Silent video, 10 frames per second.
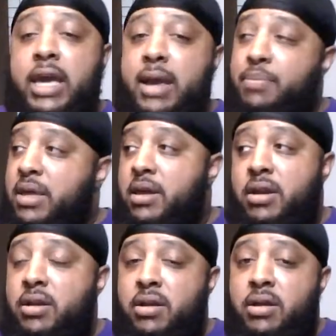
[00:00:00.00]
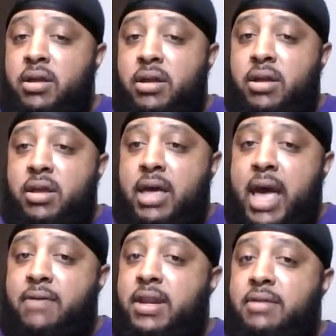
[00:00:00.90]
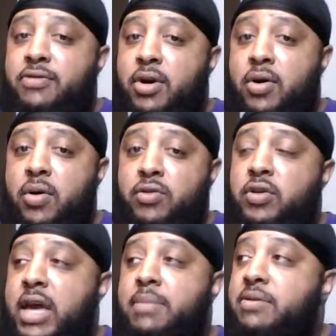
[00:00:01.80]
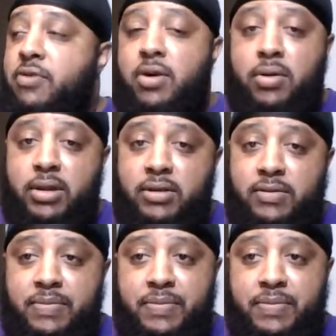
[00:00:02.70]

be having any flaws. You got to be flawless.